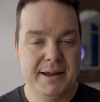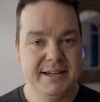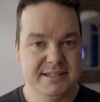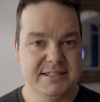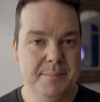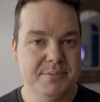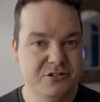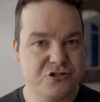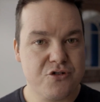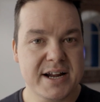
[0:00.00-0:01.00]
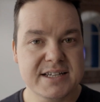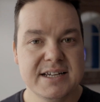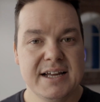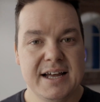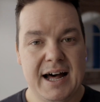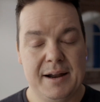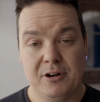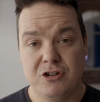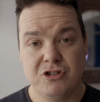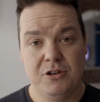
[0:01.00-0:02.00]
my latest tips and tricks and I'm
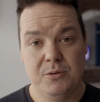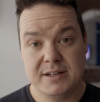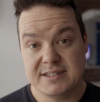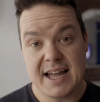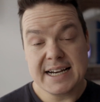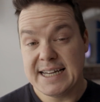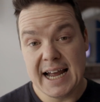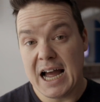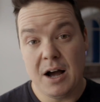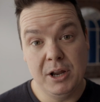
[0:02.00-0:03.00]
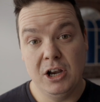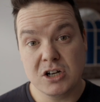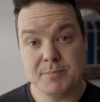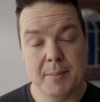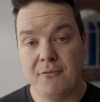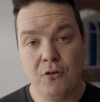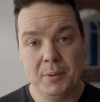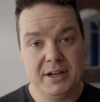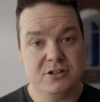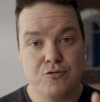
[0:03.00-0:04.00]
going to show you exactly how it looks by
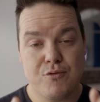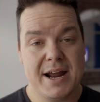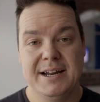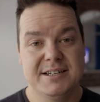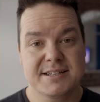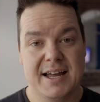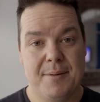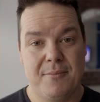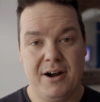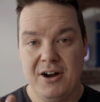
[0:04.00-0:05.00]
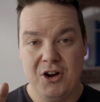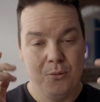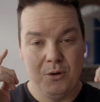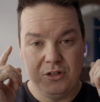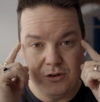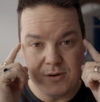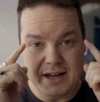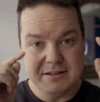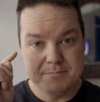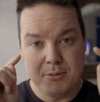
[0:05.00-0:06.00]
performing it directly to the camera with you
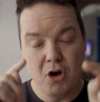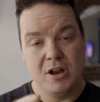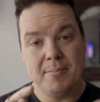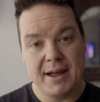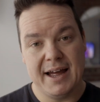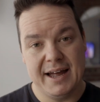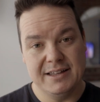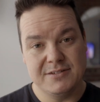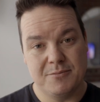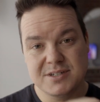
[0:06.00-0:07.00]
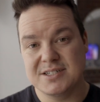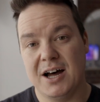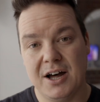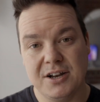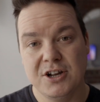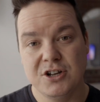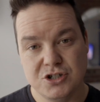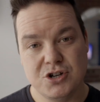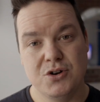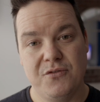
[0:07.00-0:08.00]
guys burning my hands from start
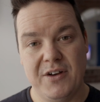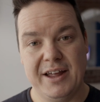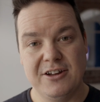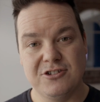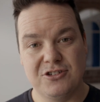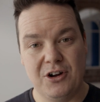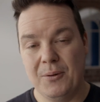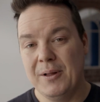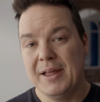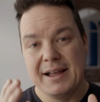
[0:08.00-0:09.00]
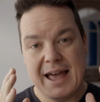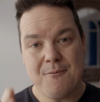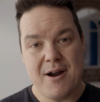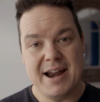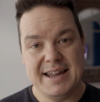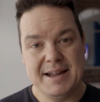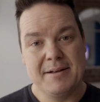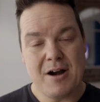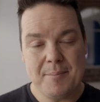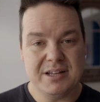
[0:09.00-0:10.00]
to finish. So get ready,
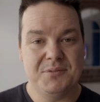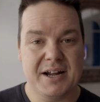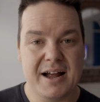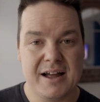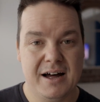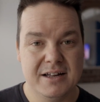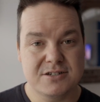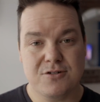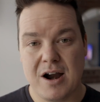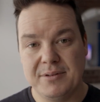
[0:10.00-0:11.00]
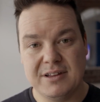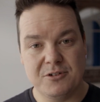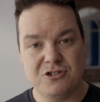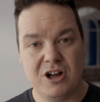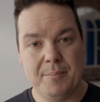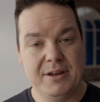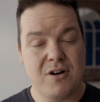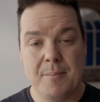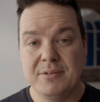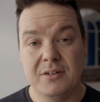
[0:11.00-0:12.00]
grab yourself a deck of cards, grab yourself a Sharpie,
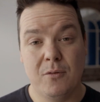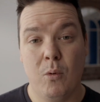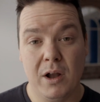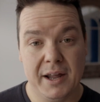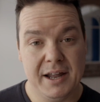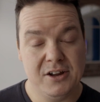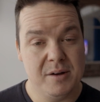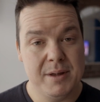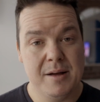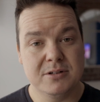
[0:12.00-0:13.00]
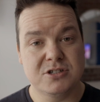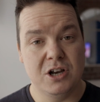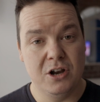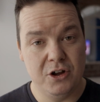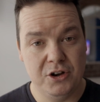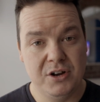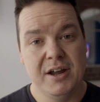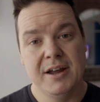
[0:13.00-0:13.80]
grab yourself a wallet and you're going to be able to learn